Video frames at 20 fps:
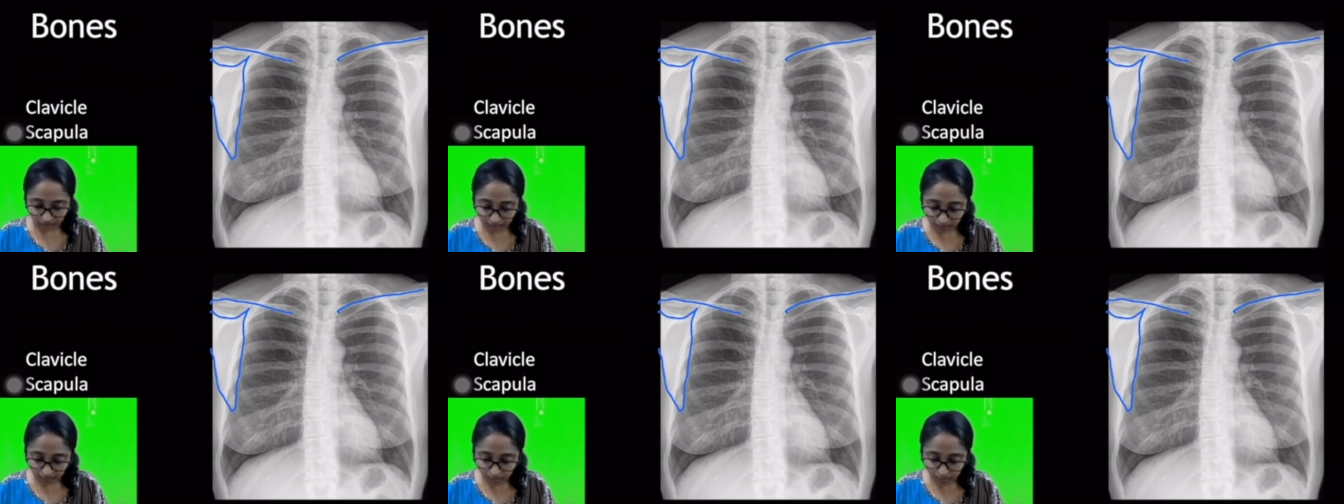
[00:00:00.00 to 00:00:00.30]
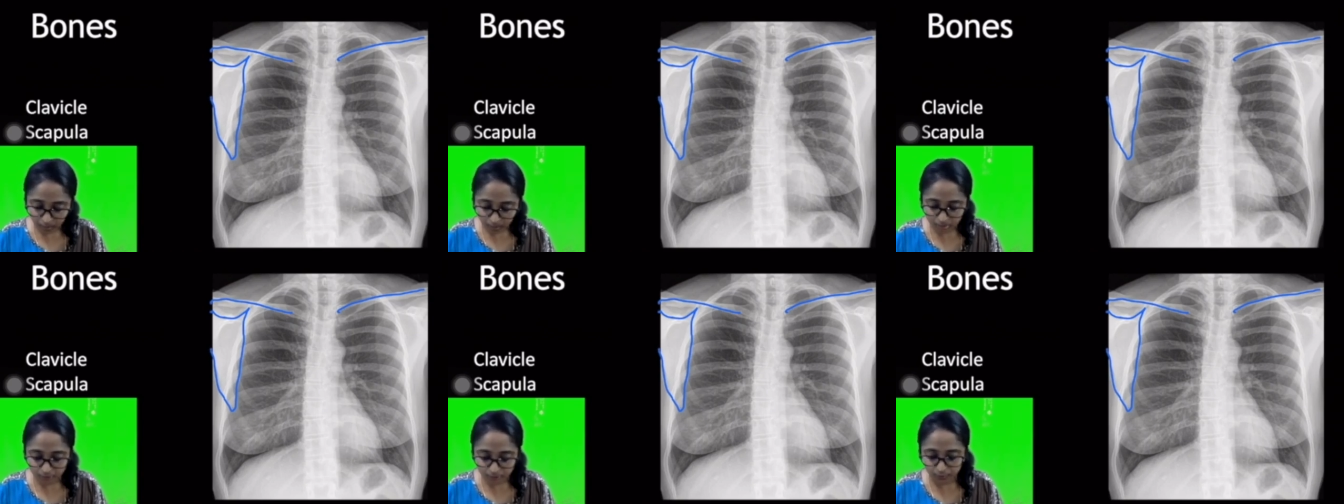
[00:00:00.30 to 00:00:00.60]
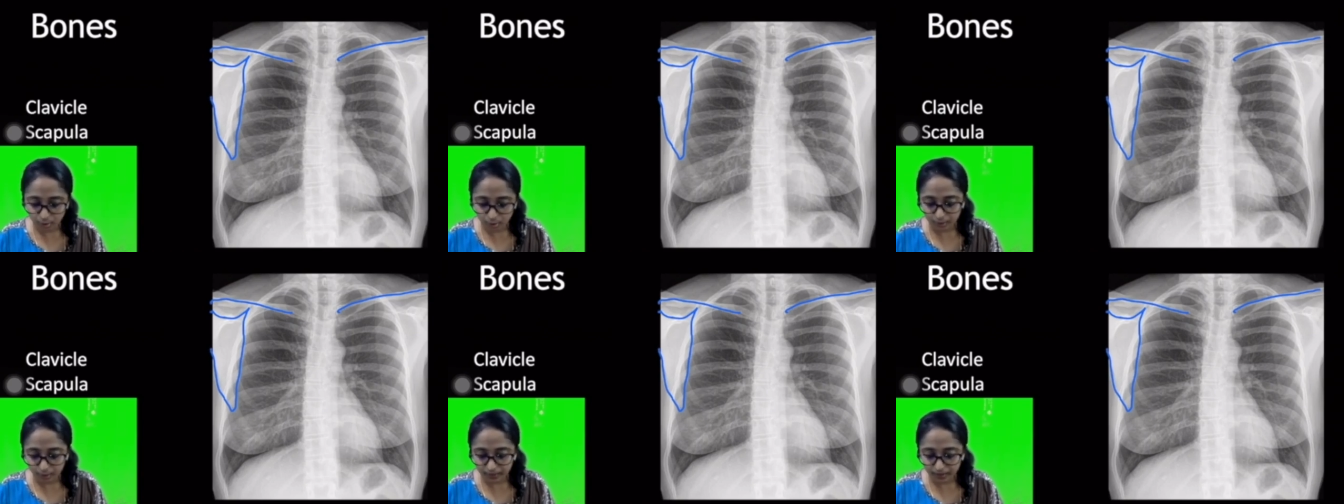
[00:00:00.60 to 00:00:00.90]
Other
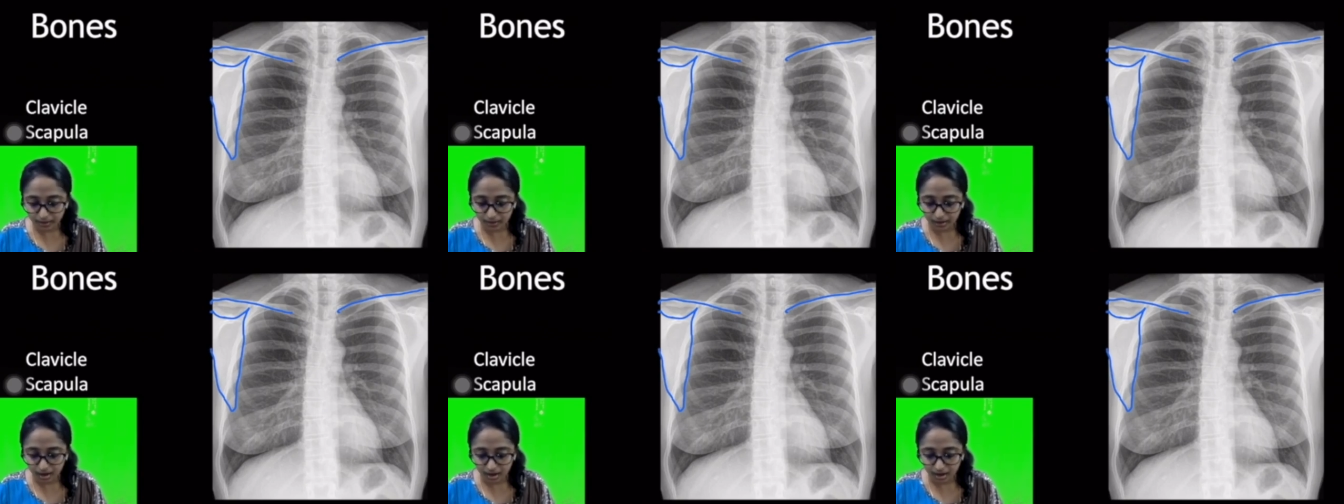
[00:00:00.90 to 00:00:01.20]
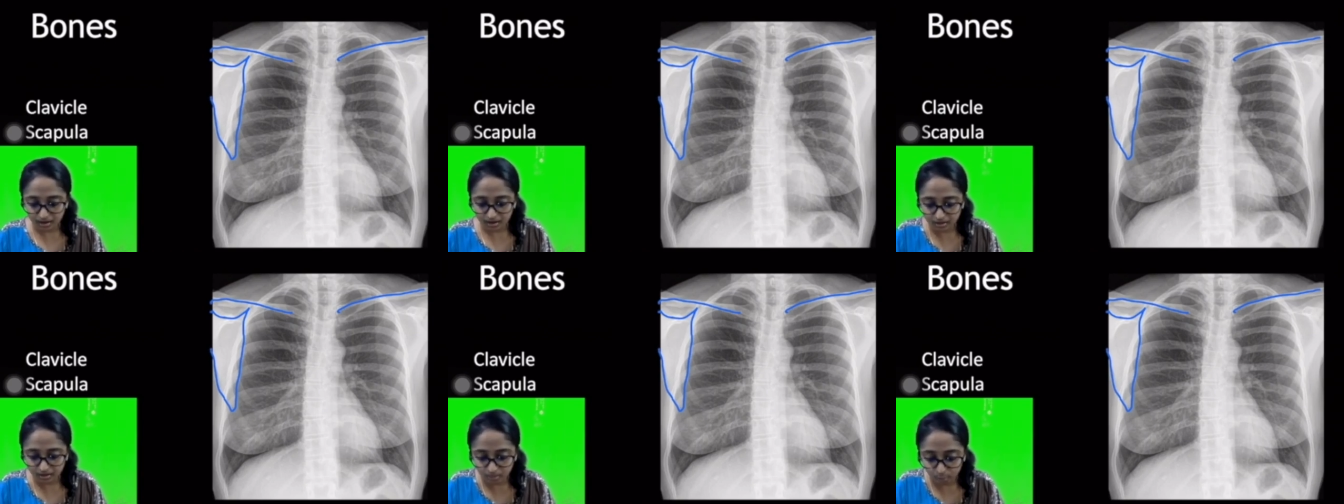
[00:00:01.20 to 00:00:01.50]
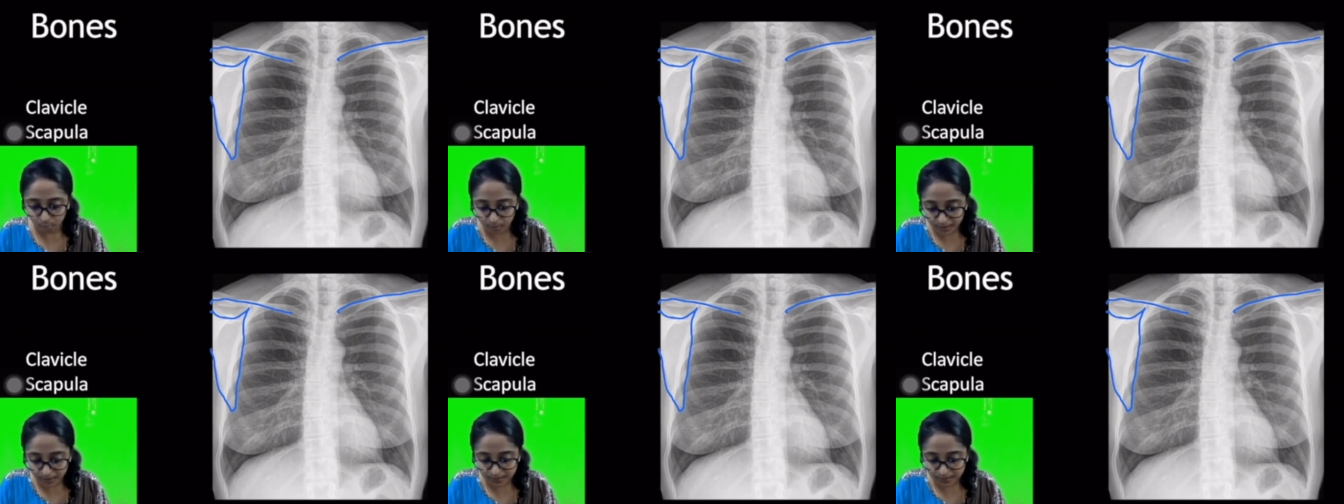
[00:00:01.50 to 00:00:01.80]
bones forming are
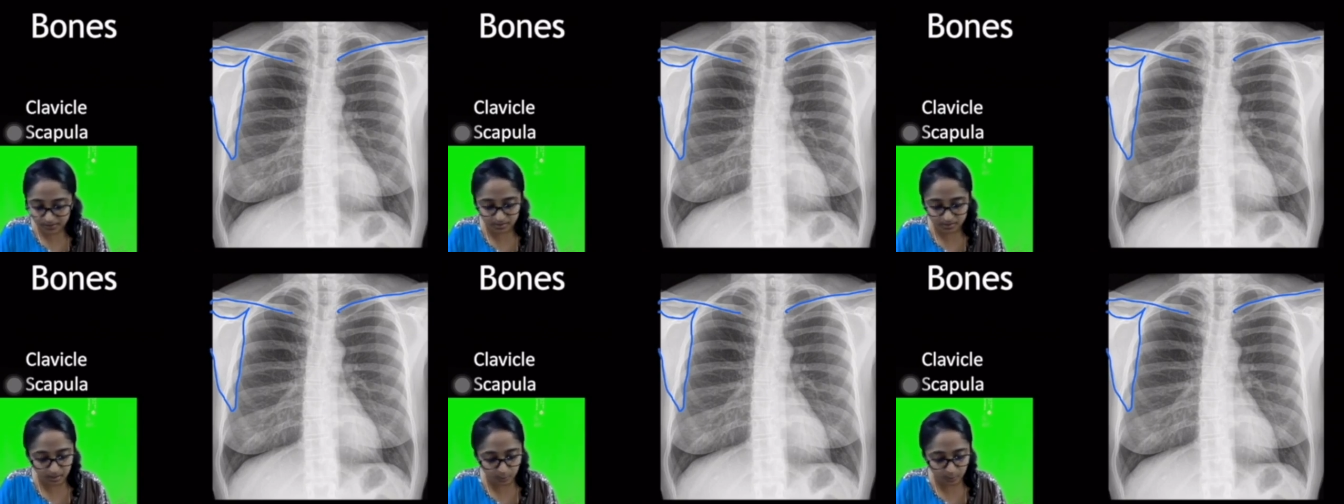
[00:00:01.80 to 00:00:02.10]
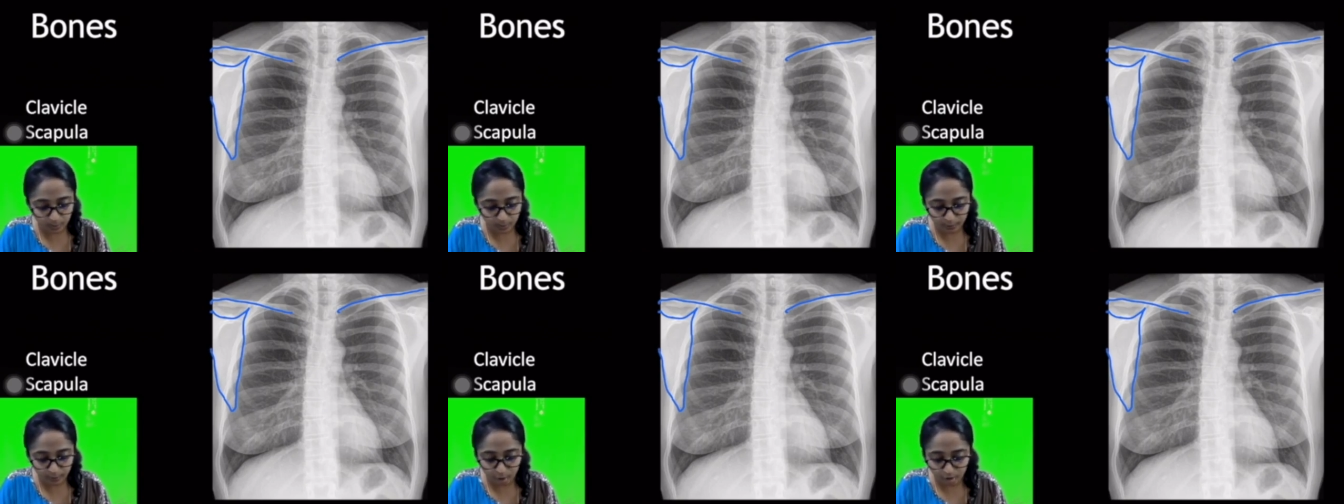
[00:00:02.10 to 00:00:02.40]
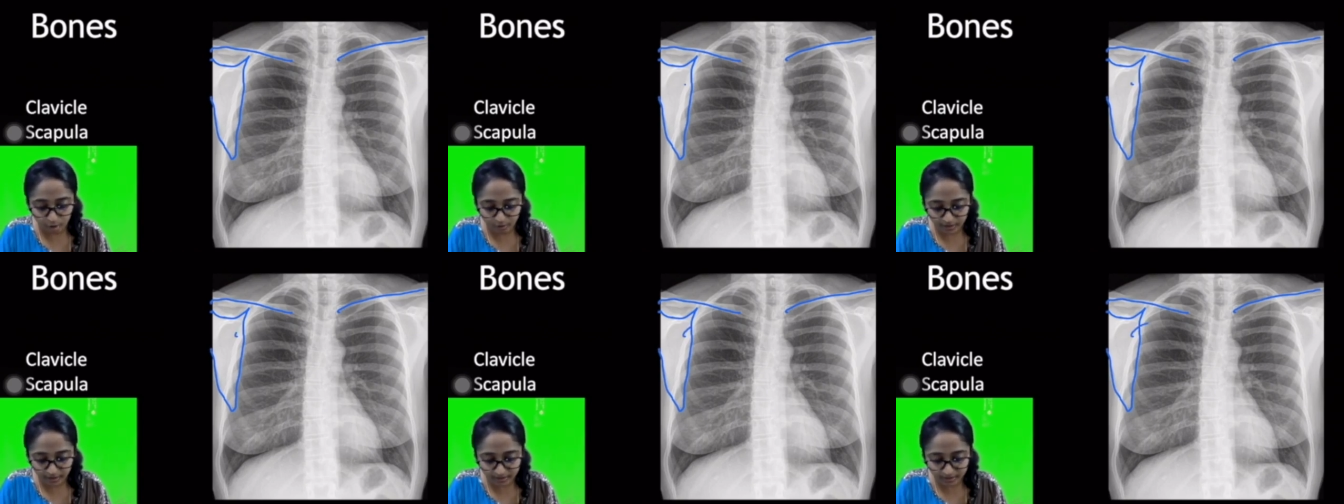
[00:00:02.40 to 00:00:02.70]
the ribs that we have
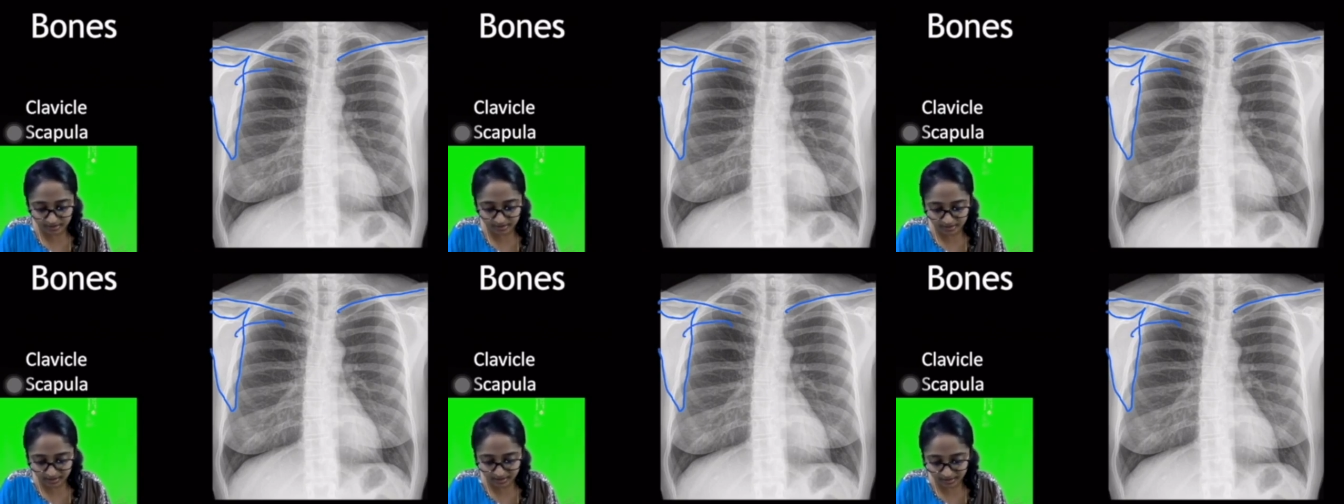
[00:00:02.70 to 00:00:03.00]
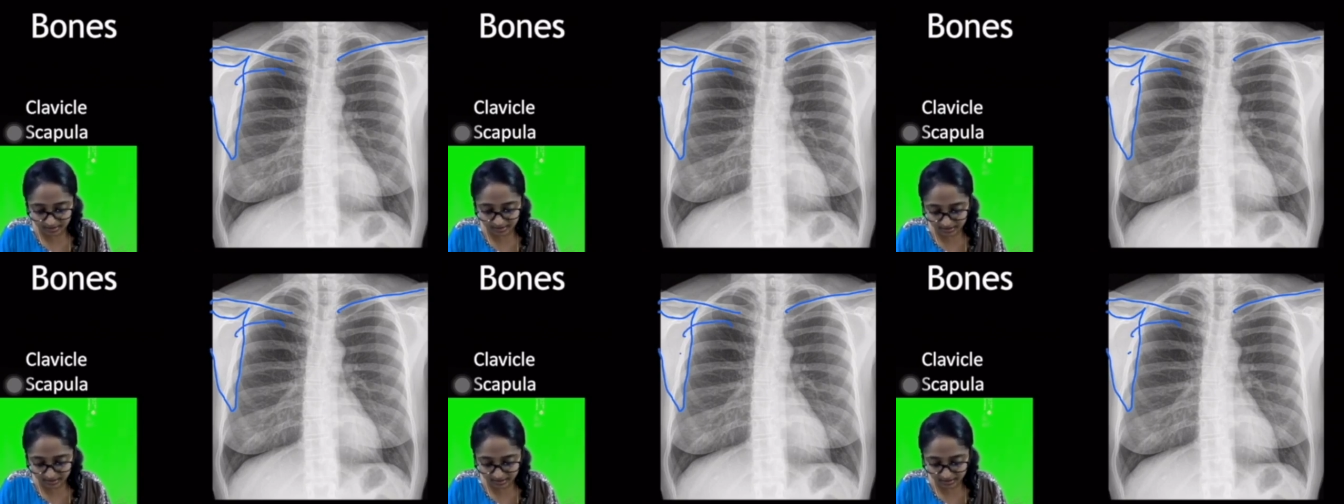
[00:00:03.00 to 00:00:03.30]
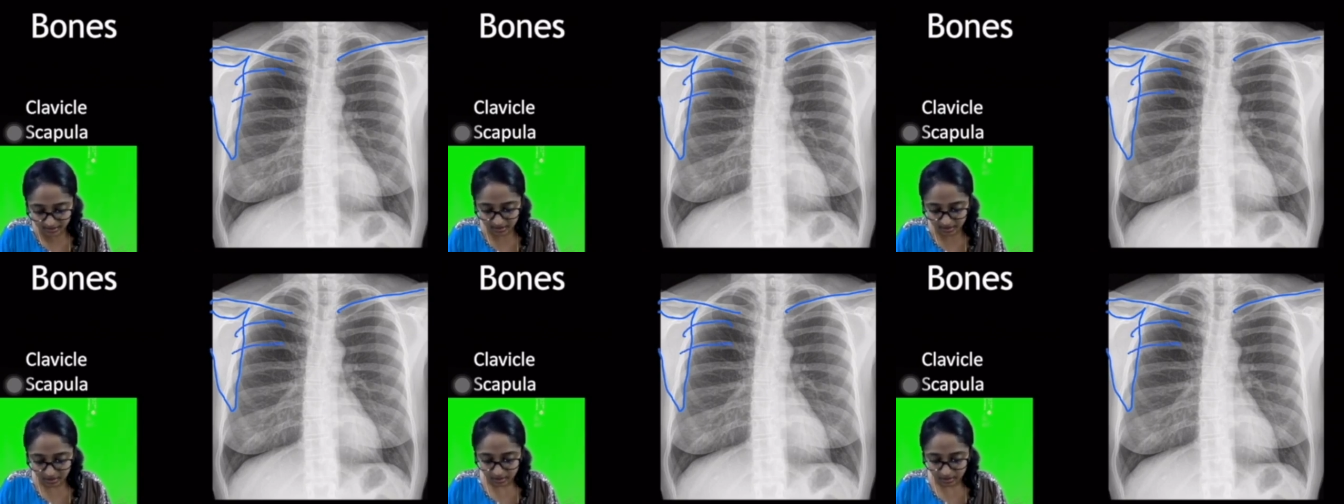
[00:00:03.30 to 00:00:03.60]
already
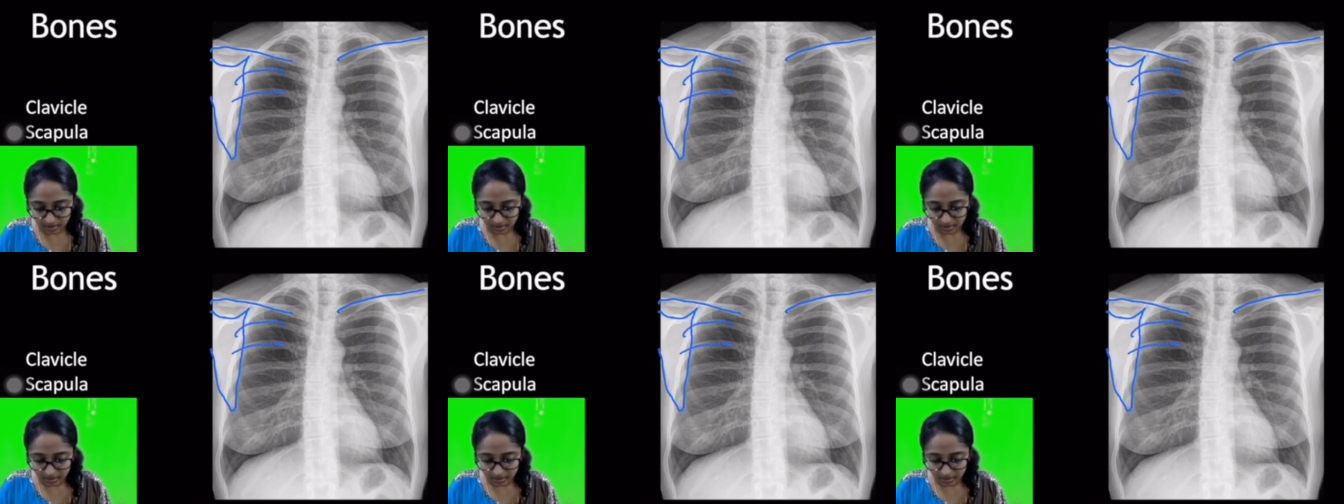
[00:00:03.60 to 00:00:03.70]
discussed